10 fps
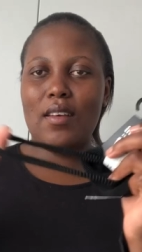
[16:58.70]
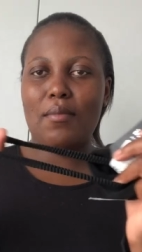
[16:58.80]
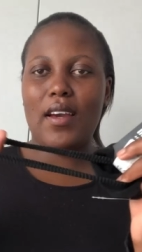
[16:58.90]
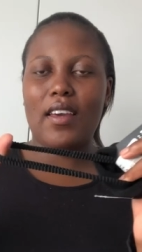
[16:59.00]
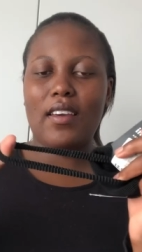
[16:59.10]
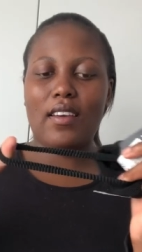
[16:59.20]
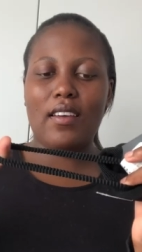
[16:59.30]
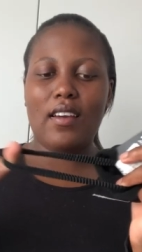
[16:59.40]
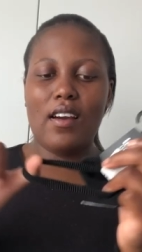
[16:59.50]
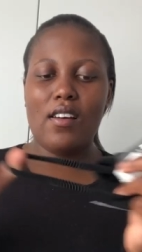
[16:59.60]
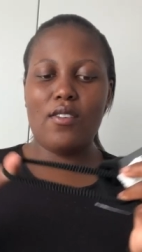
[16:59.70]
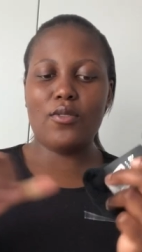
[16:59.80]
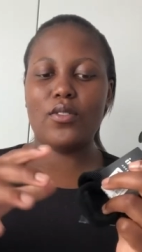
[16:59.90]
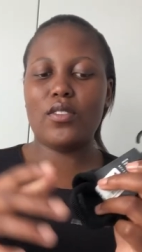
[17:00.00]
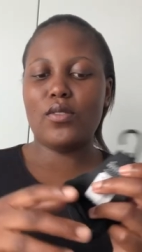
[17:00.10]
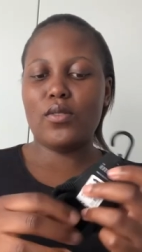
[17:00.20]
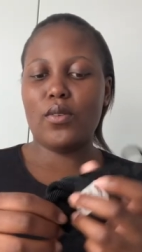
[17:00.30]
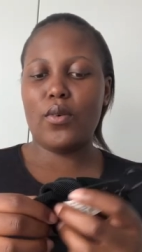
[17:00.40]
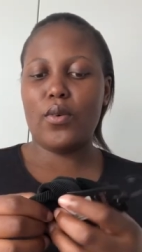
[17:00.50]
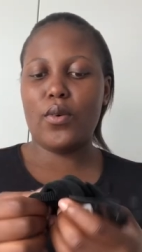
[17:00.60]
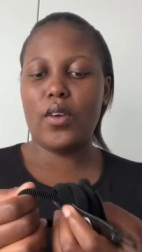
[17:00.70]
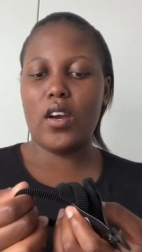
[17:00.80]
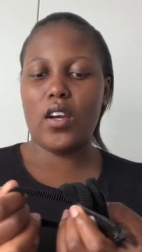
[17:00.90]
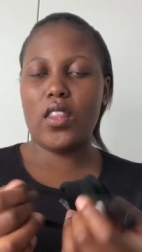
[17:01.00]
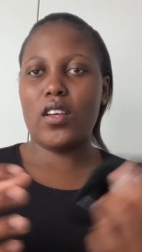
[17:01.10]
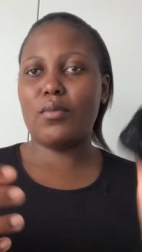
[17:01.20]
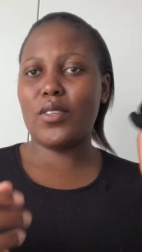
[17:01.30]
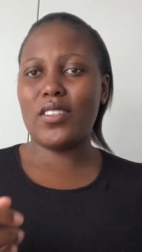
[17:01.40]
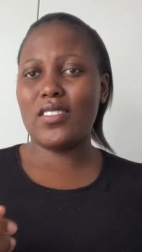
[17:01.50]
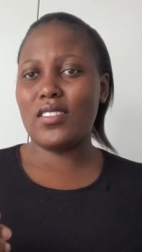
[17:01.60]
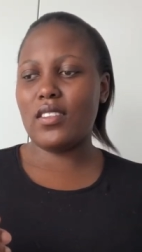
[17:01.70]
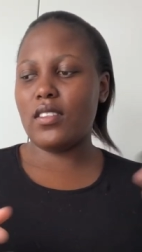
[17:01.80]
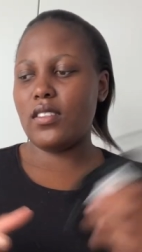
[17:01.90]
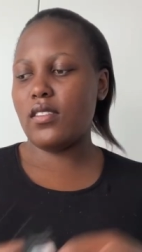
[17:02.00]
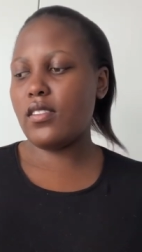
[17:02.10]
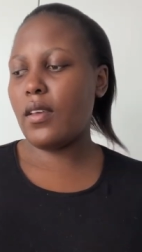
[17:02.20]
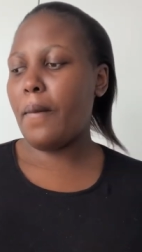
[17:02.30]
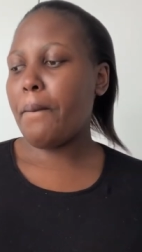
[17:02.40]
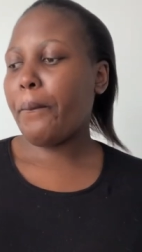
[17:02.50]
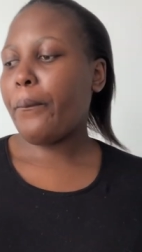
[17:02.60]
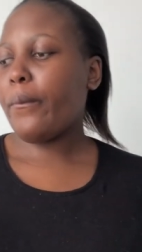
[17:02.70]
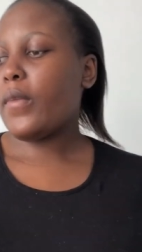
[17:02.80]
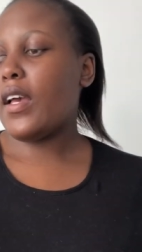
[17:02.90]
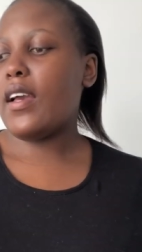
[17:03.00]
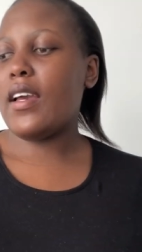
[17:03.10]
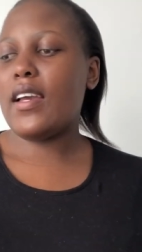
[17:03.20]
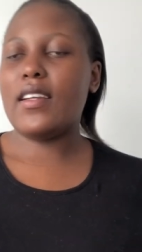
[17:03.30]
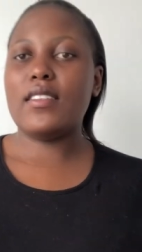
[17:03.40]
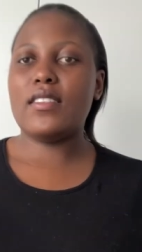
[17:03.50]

my hair out. So yeah, I think I'm gonna need these. And